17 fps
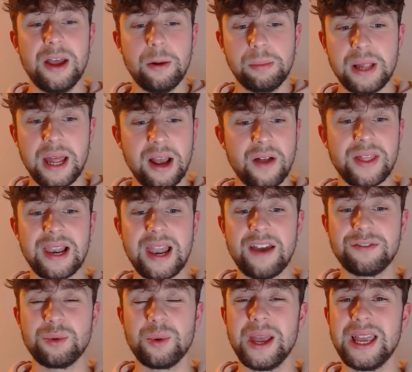Playing on the
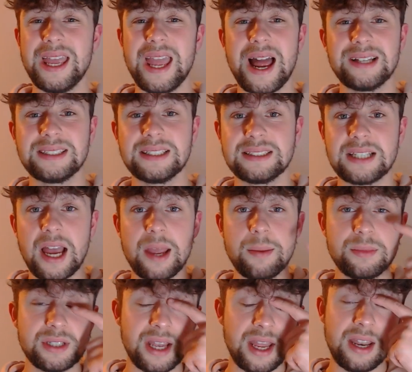left wing, he has at
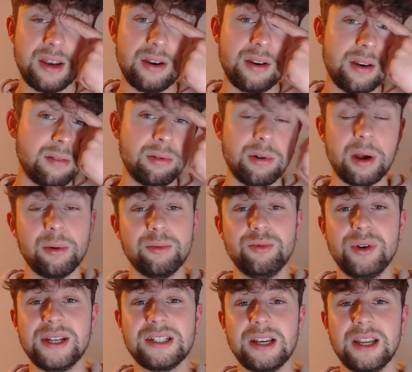times
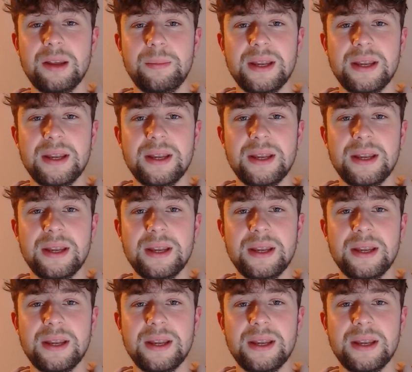recently